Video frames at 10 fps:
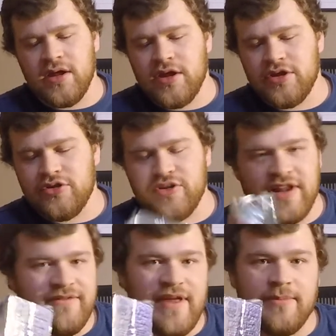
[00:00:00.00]
You can
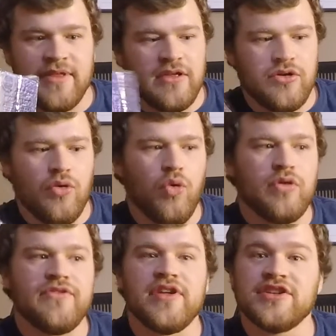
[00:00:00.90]
have them, or
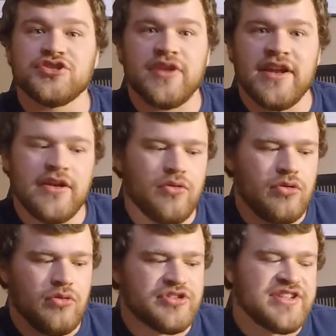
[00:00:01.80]
if you get stranded
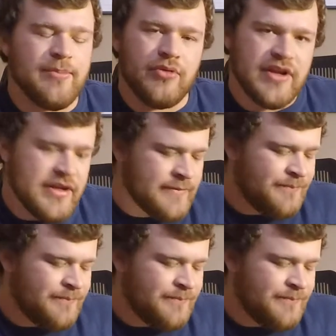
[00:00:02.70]
or separated,